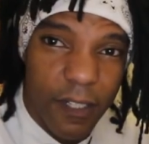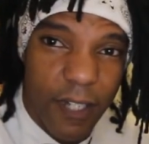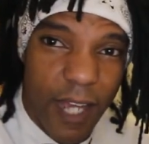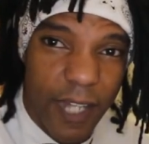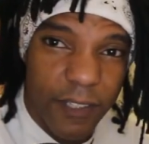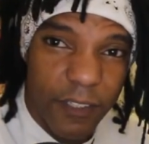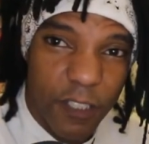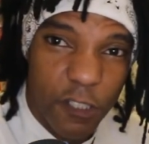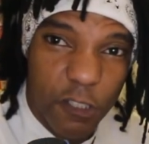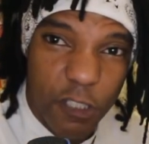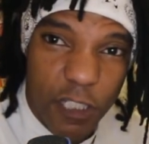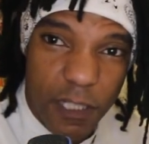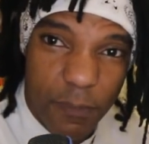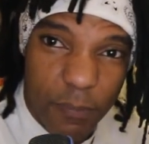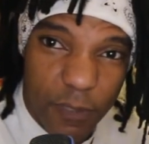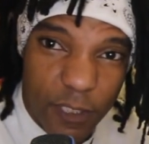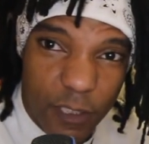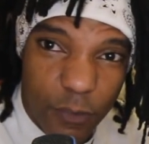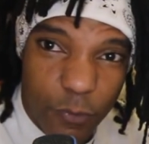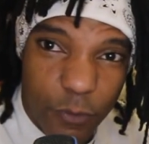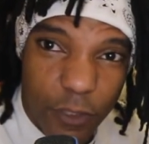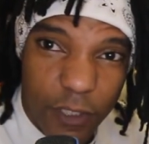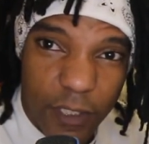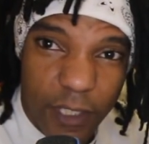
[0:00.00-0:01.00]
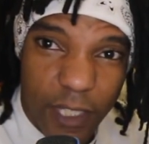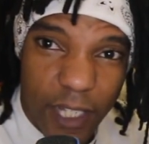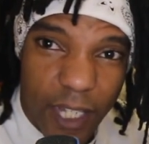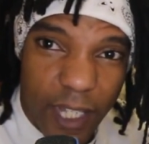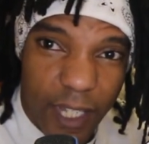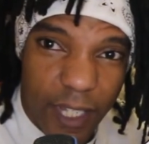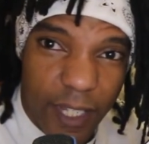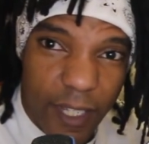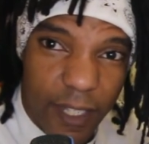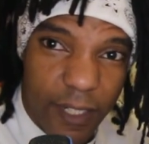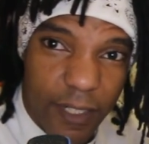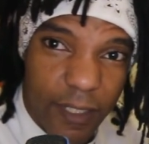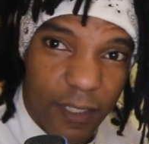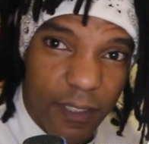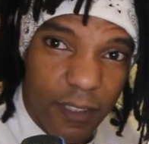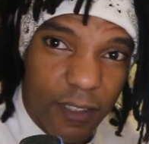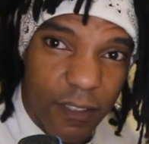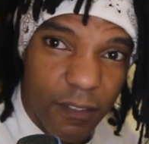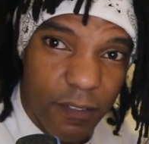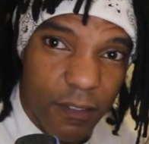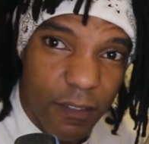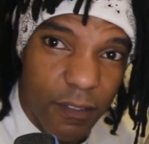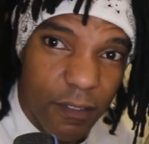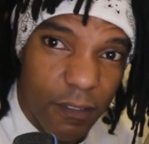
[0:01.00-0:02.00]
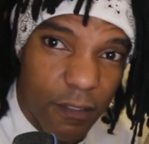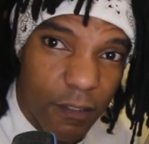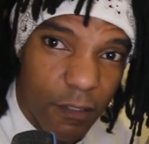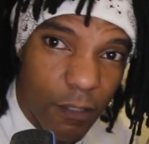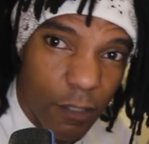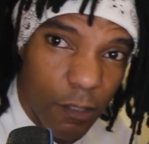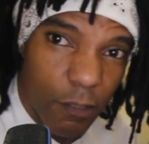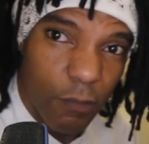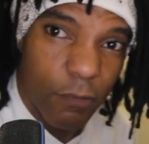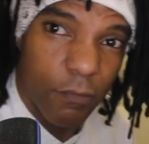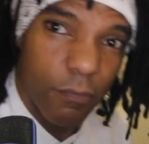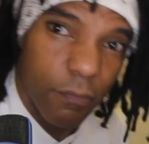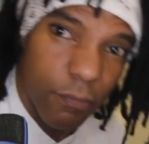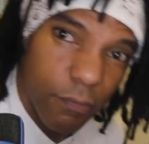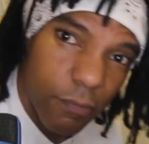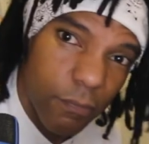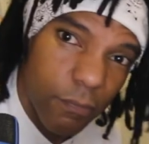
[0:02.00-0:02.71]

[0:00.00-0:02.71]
not the cheapest one they had. It's, you know,